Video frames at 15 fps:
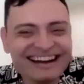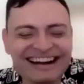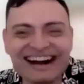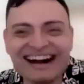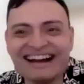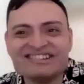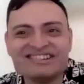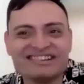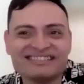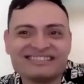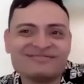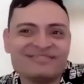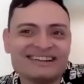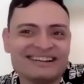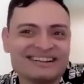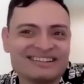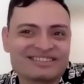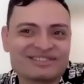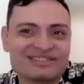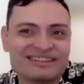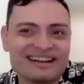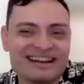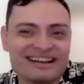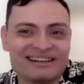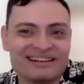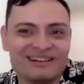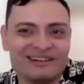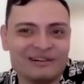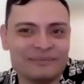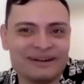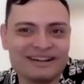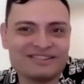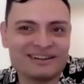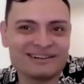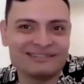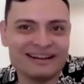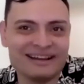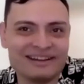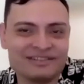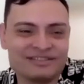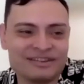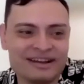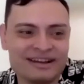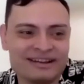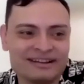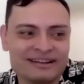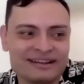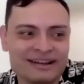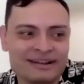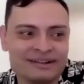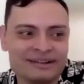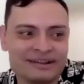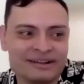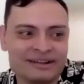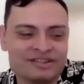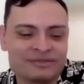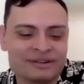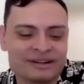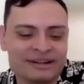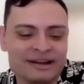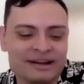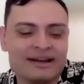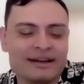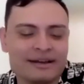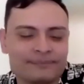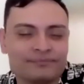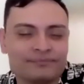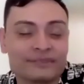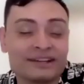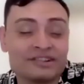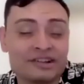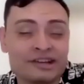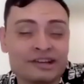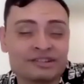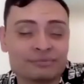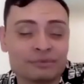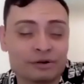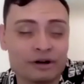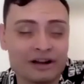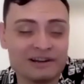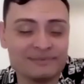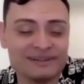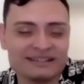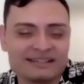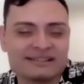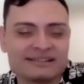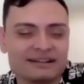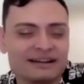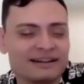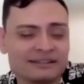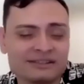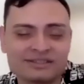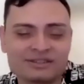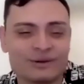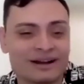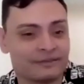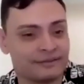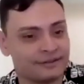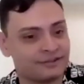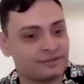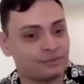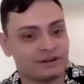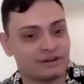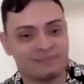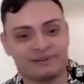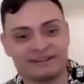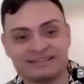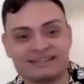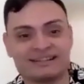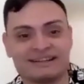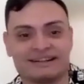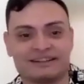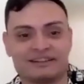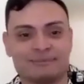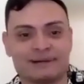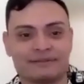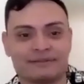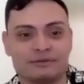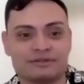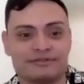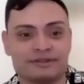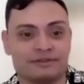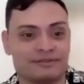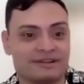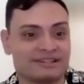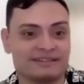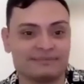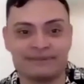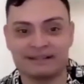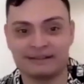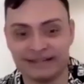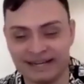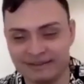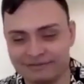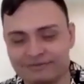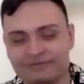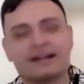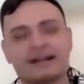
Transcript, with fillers: I just finished getting all my general ed, uh, ed, educa uh, education requirements done, so I don't need to worry about taking another math course for the rest of my life.